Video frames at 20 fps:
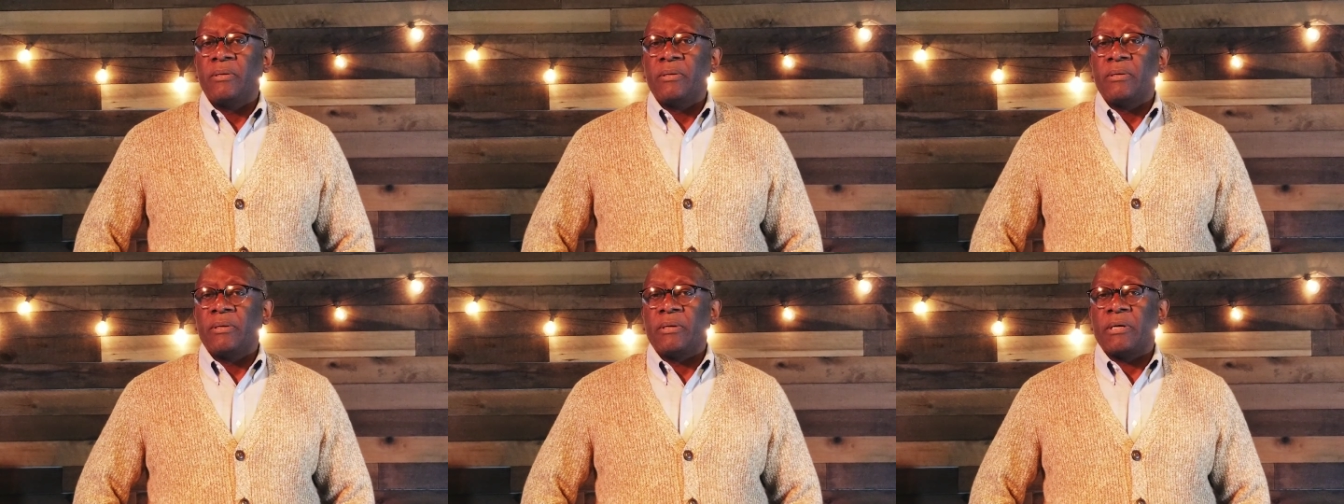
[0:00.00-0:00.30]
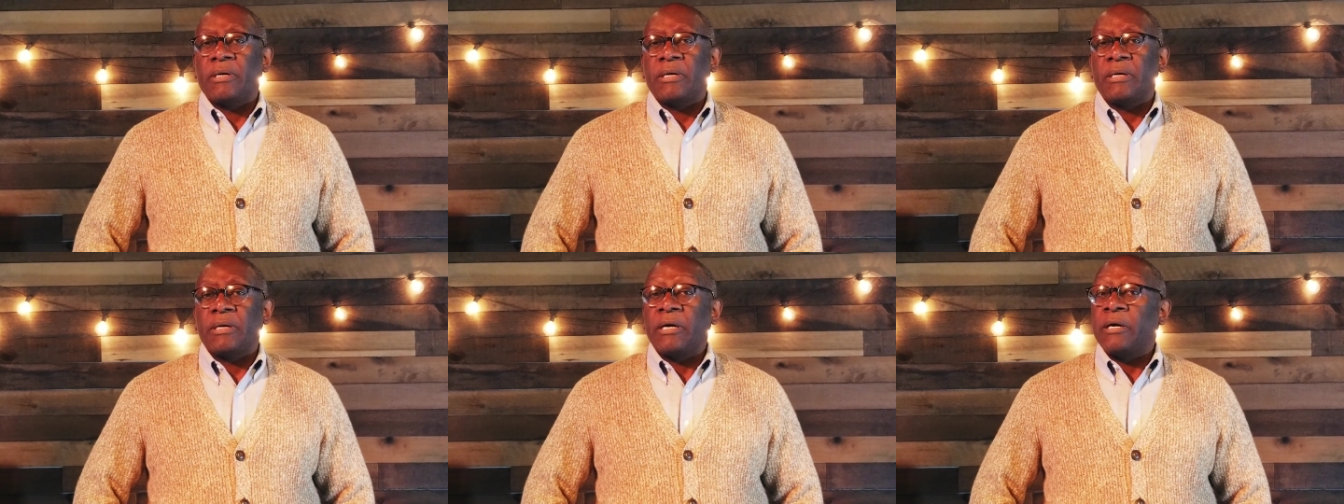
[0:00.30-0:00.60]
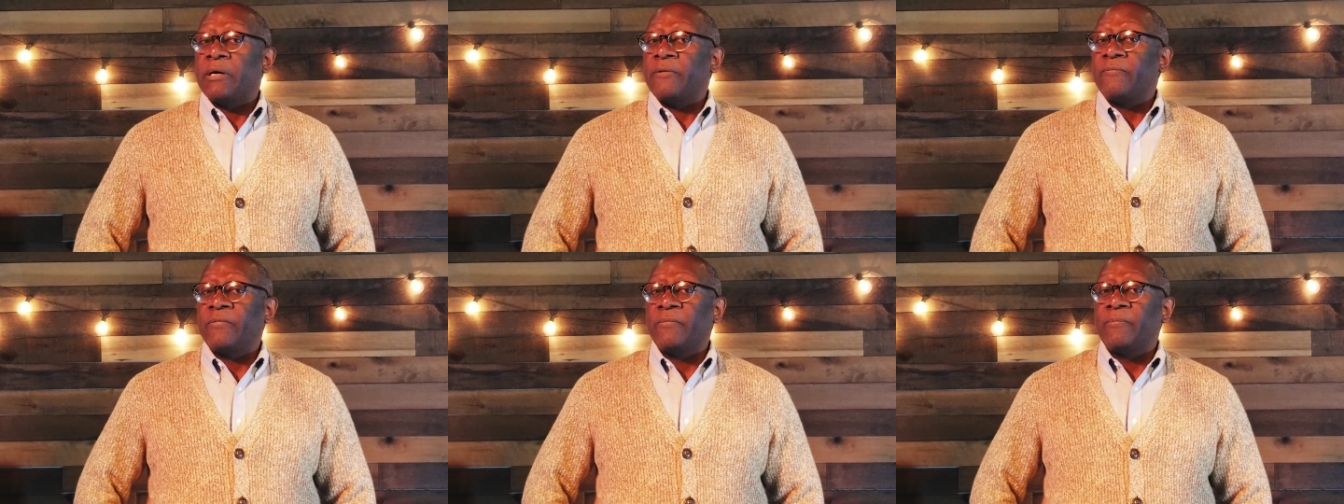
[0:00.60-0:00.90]
uh,
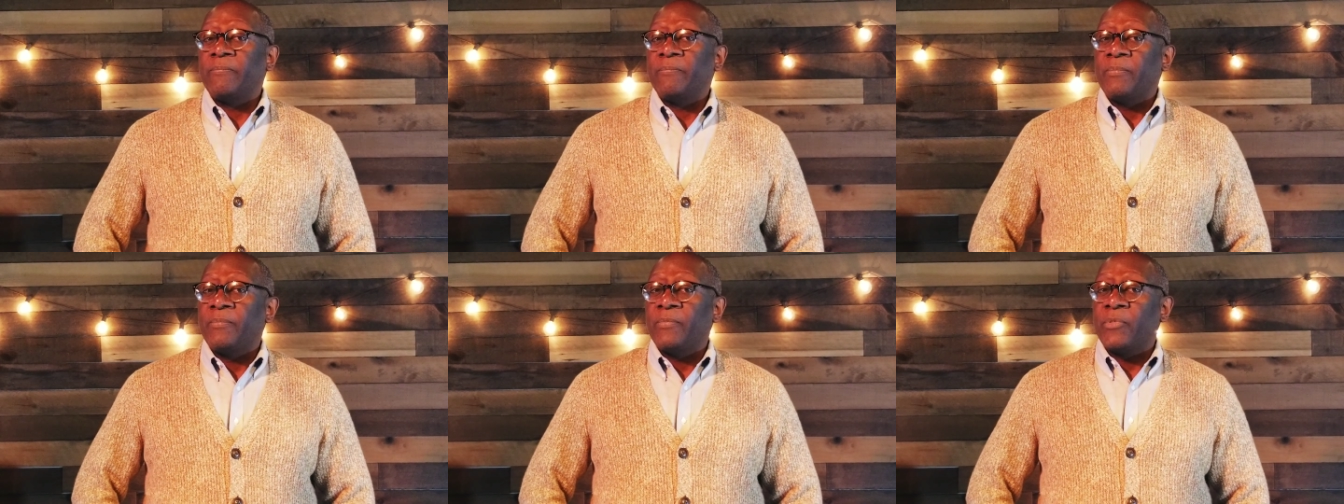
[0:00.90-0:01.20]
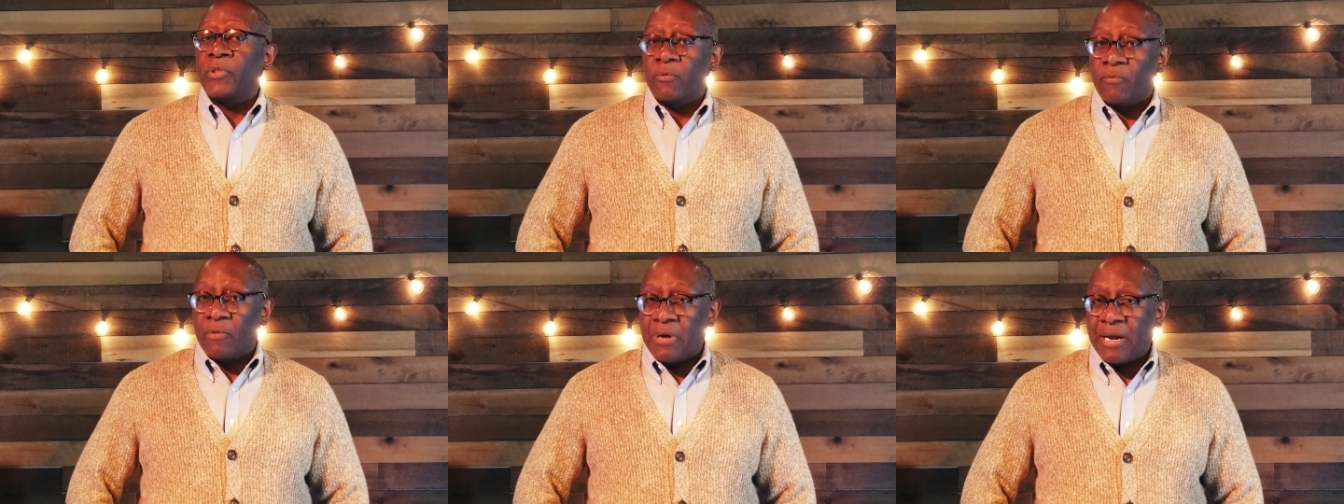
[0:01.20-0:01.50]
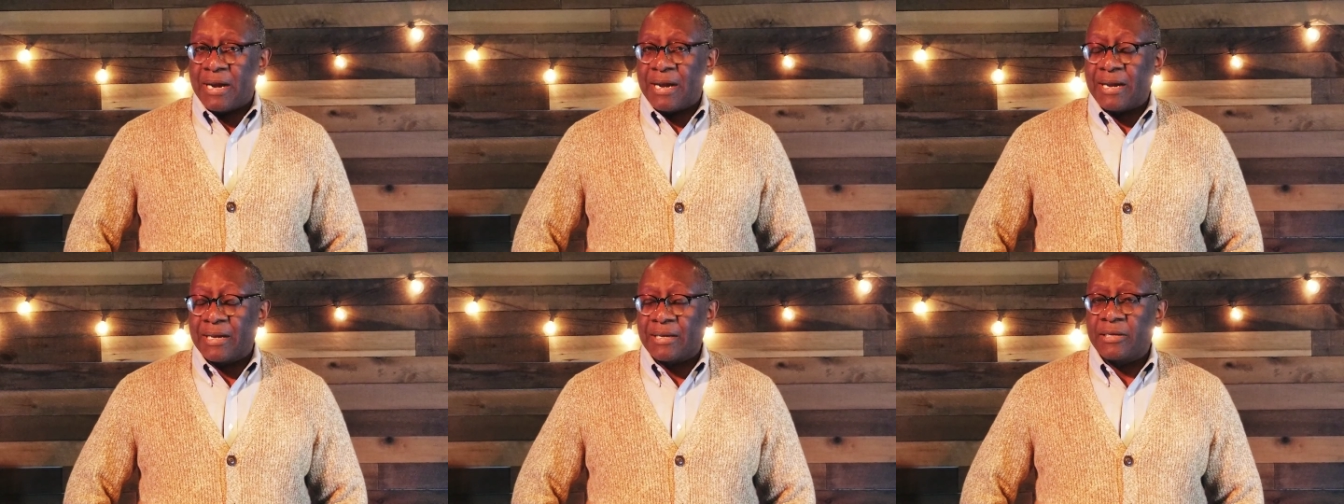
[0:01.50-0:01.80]
of the
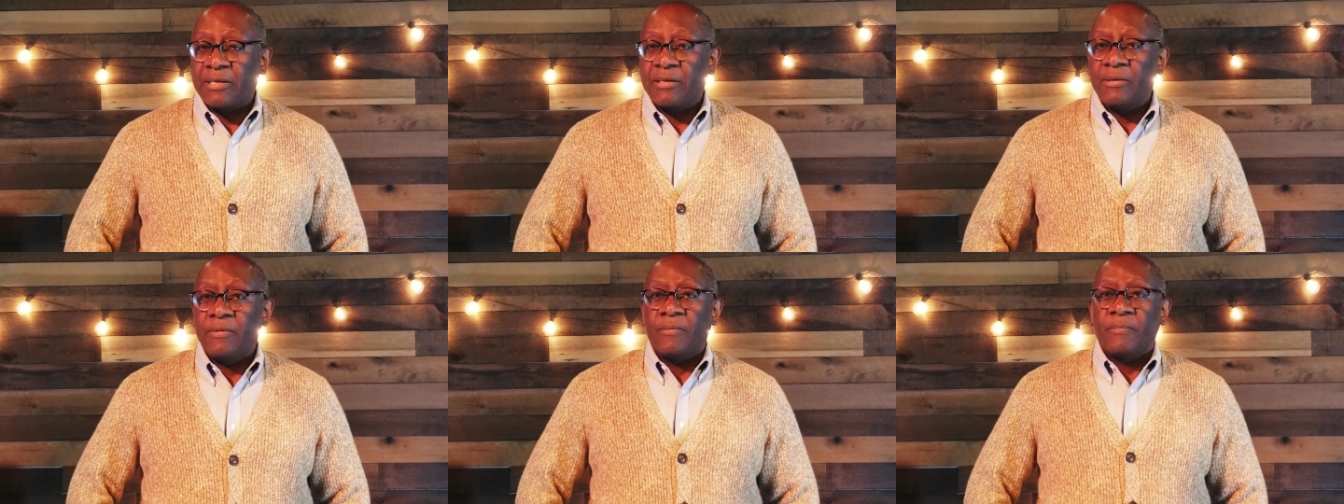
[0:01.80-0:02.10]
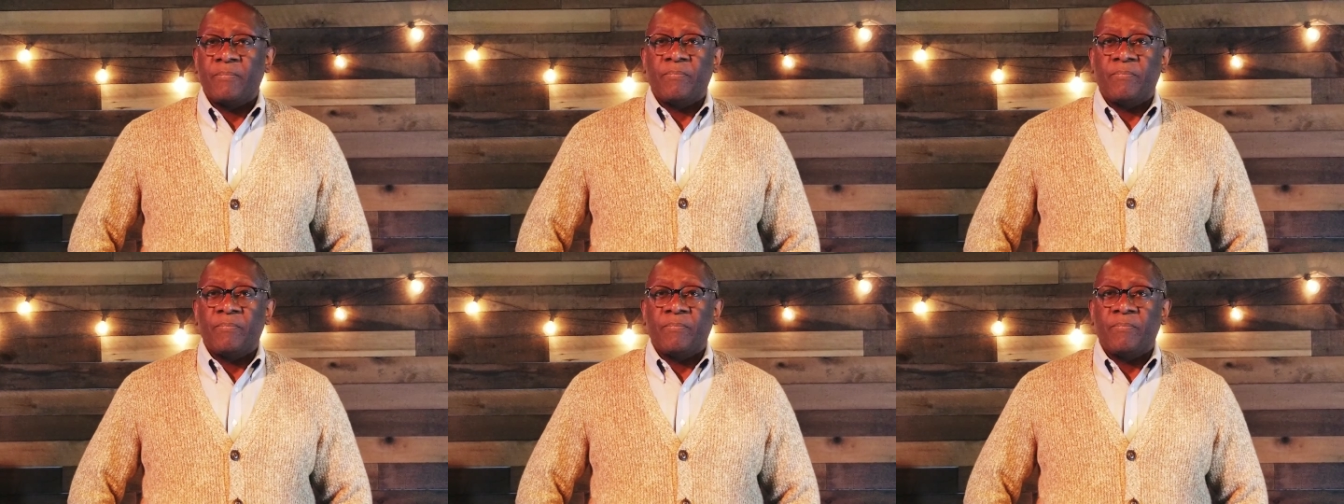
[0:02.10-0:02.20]
rock,